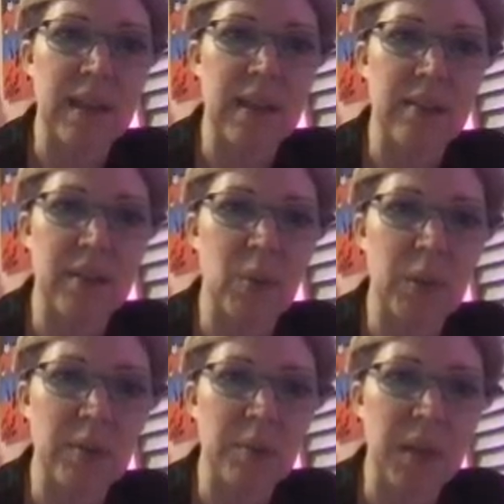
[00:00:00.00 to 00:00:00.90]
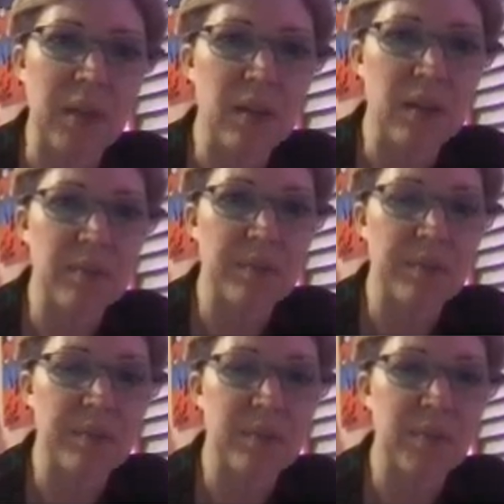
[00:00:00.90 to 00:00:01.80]
the head of the Queen Mother
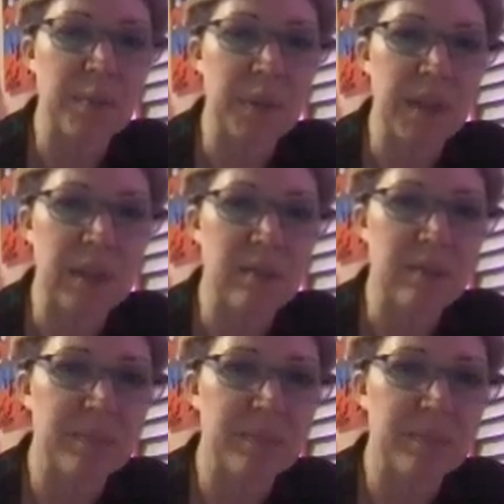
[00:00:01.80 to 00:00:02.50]
from Benin.